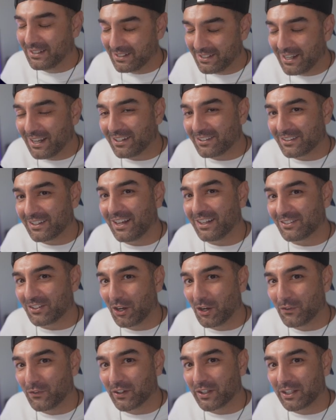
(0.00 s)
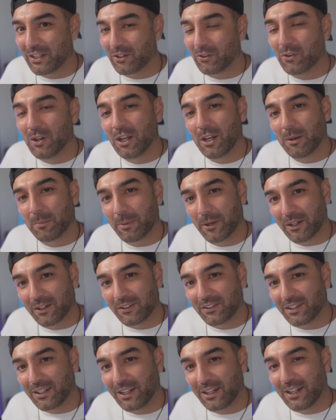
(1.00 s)
Yes, that's overkill, but
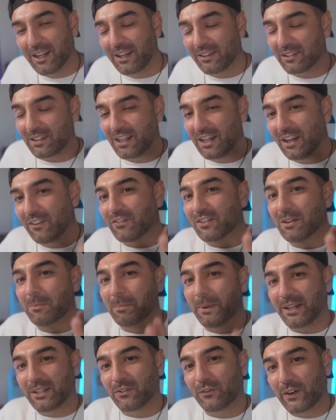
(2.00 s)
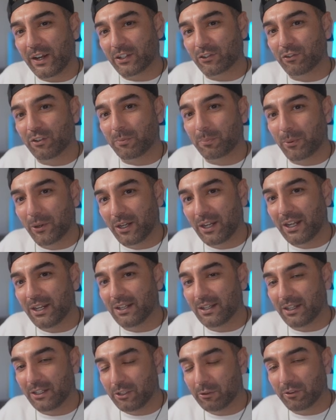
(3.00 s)
consider this. If the manufacturers put in
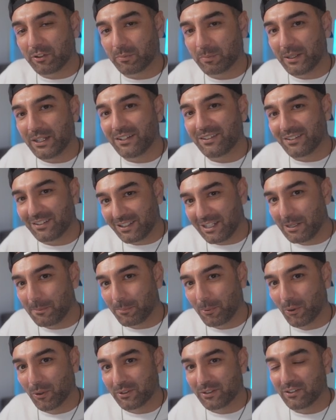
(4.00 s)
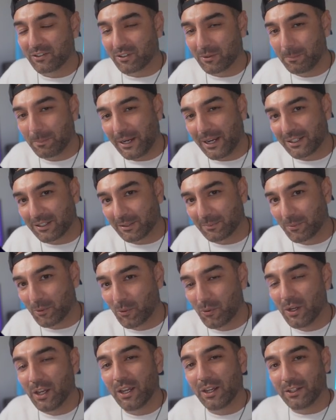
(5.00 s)
a USB-C port that's
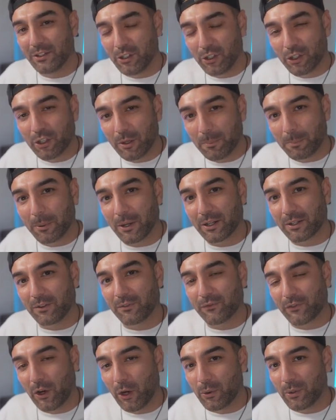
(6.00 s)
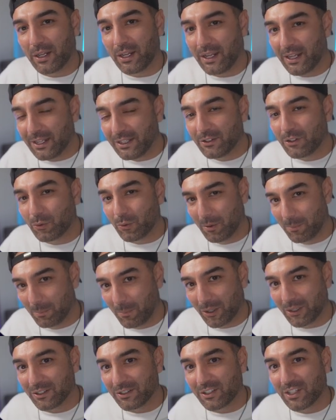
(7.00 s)
compatible, you could plug your phone into a
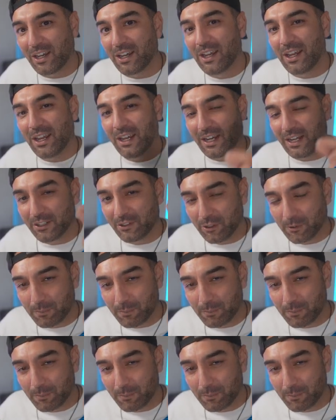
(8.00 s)
monitor and do